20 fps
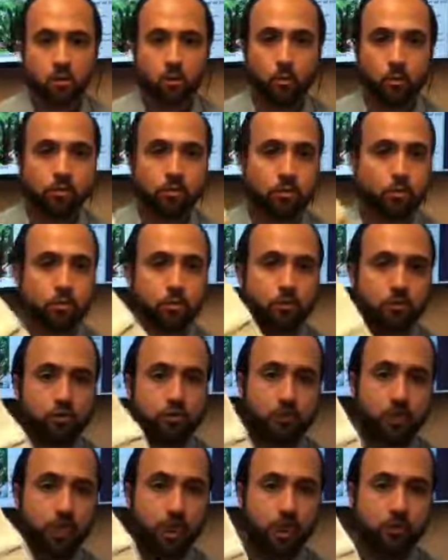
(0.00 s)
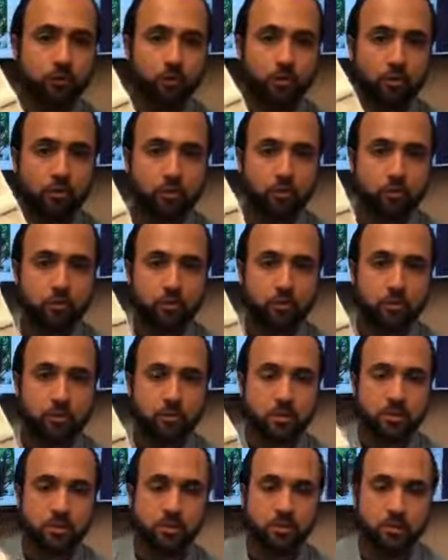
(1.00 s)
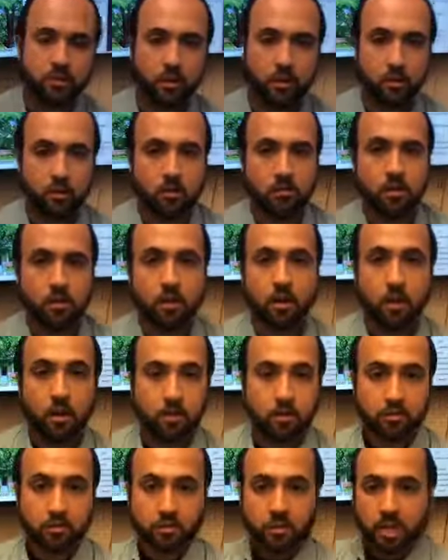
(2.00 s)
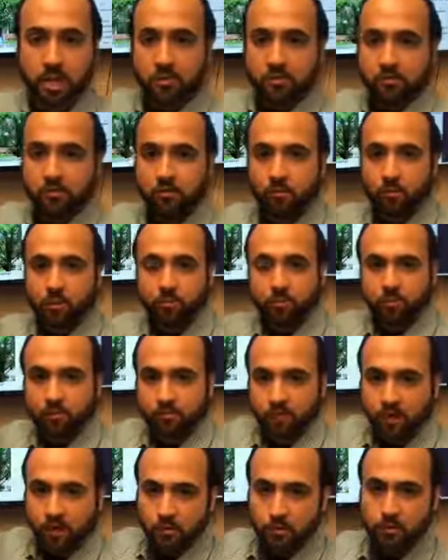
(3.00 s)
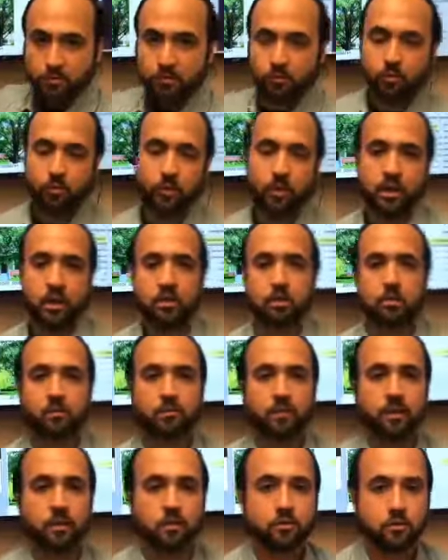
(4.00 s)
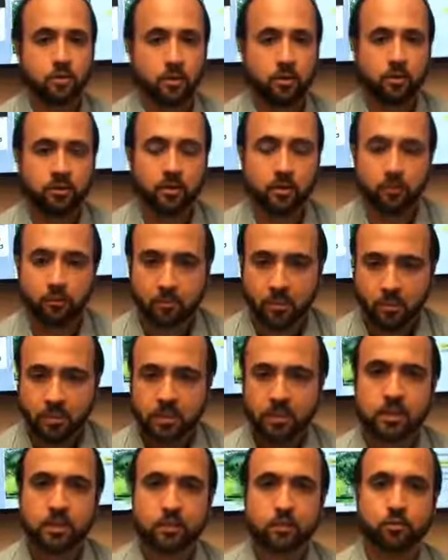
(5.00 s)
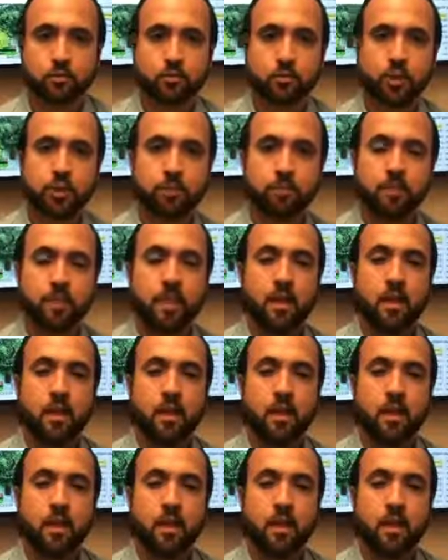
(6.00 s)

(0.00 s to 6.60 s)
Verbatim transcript: Review your tax bills, review them in detail. There's a lot of information available for free at your fingertips. Appealing is free.